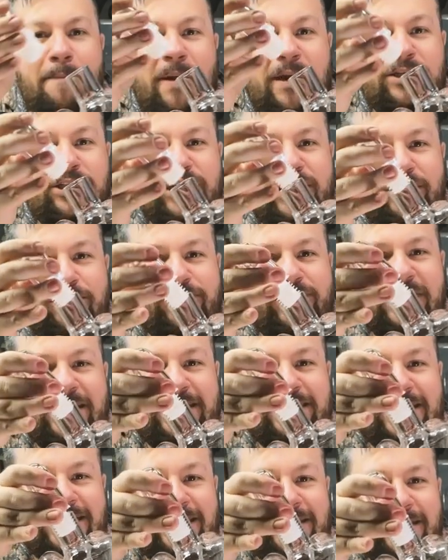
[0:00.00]
she used it
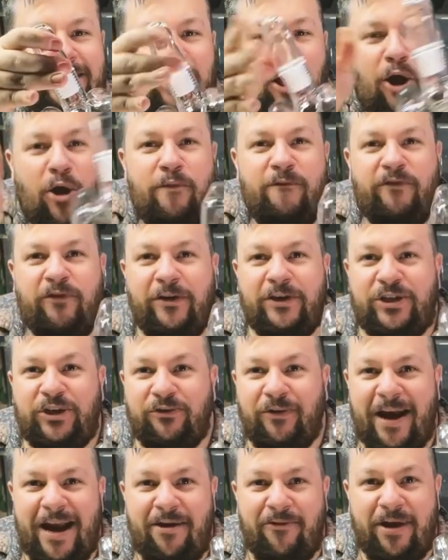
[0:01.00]
as a little home for a
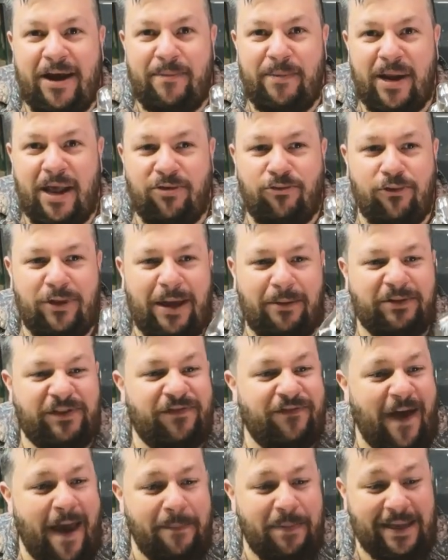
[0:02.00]
terrarium, and I thought that was
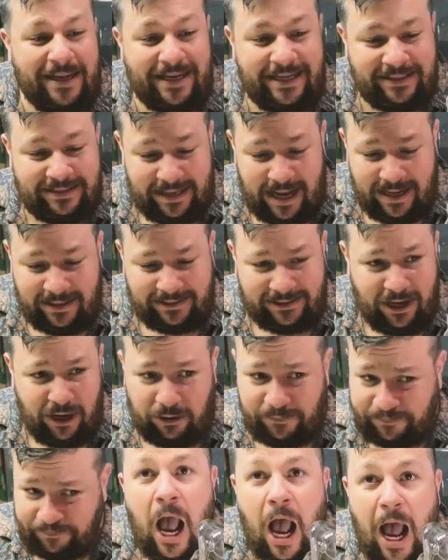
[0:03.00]
fabulous. And
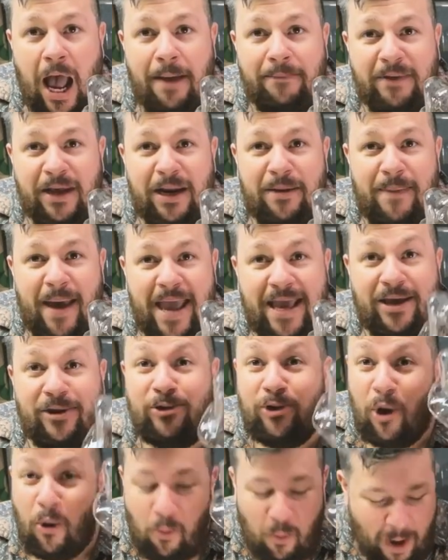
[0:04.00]
so I'm gonna make
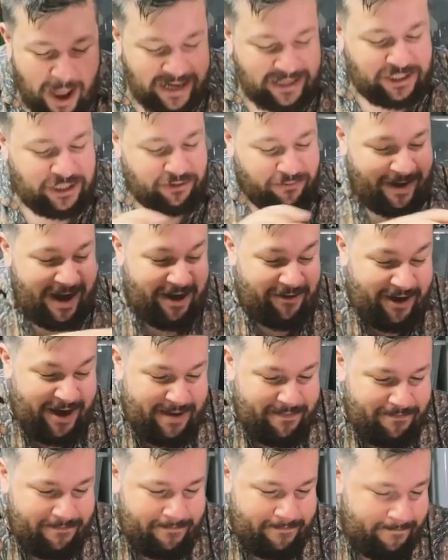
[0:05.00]
not one
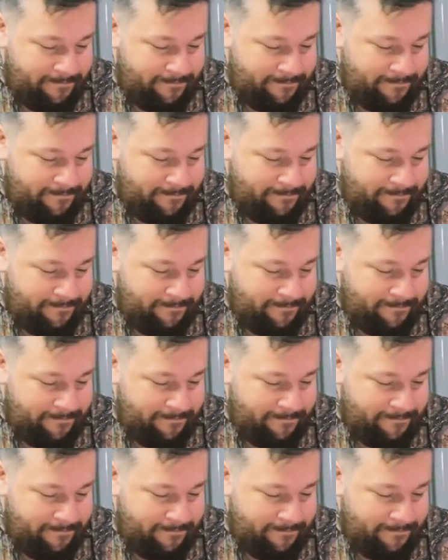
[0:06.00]
terrarium.